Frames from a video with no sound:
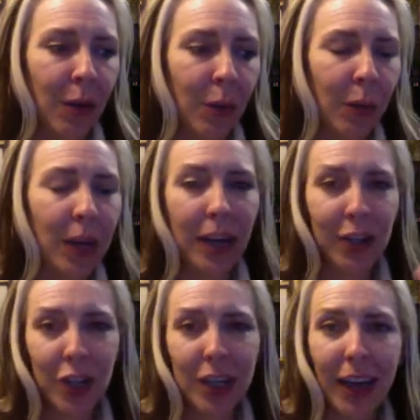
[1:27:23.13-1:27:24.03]
we
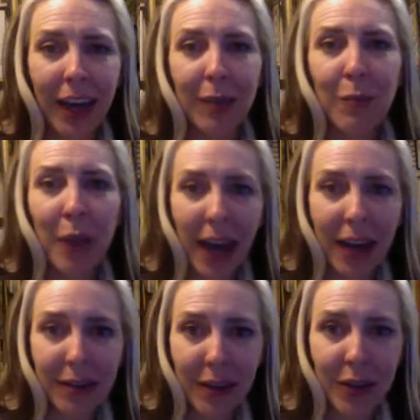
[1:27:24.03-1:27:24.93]
actually can
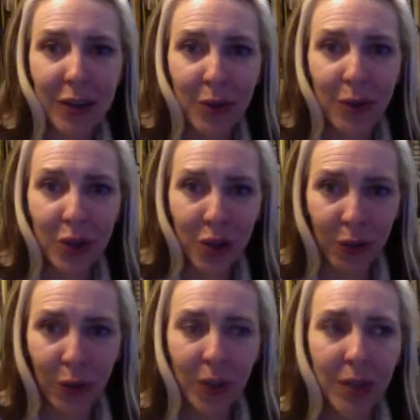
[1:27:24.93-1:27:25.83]
pass on to
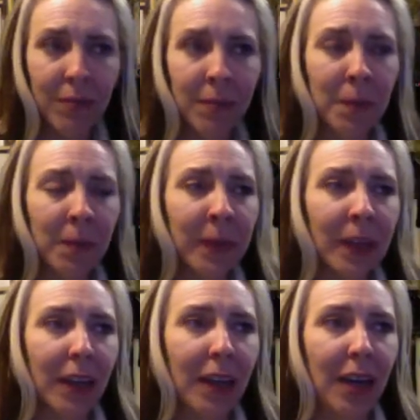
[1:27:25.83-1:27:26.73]
children
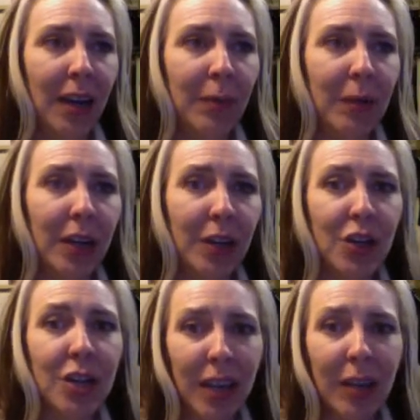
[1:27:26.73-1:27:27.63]
a
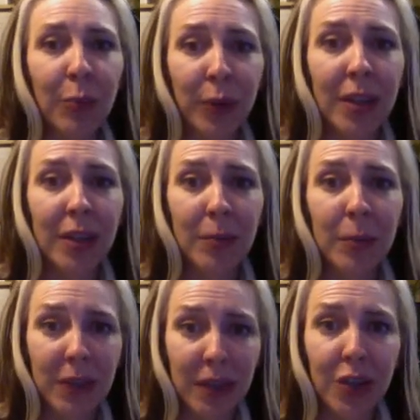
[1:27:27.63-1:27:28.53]
genetic
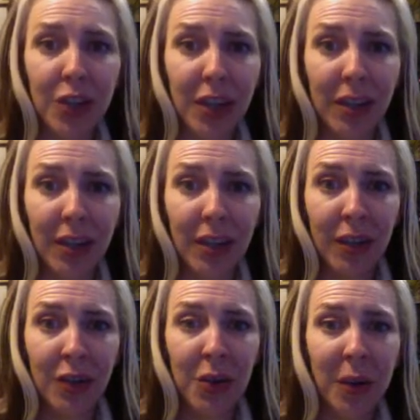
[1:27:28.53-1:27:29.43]
predisposition
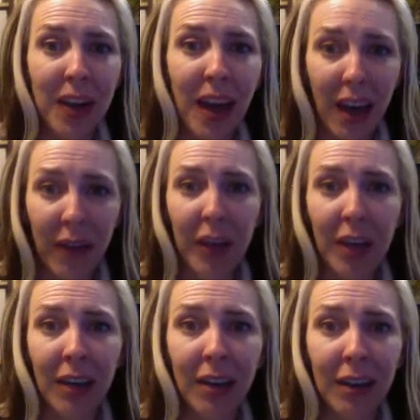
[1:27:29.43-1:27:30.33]
toward
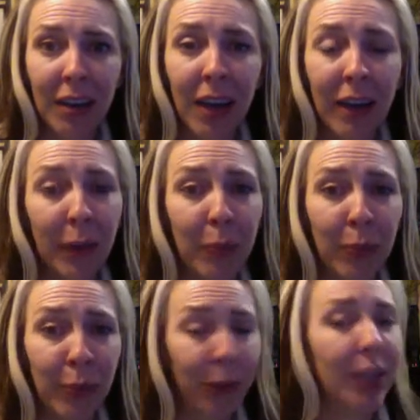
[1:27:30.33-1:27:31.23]
having kind of a
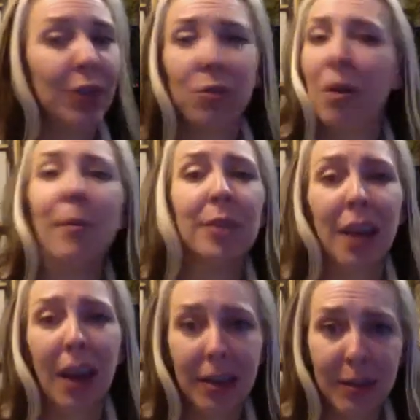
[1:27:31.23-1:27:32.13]

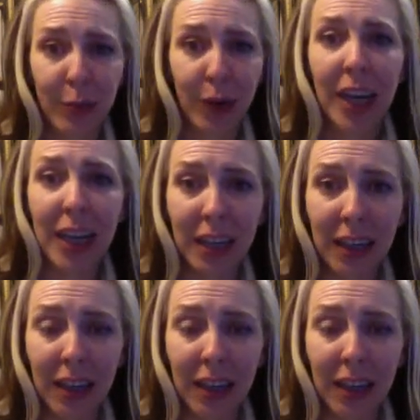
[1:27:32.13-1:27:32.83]
pre-traumatized brain,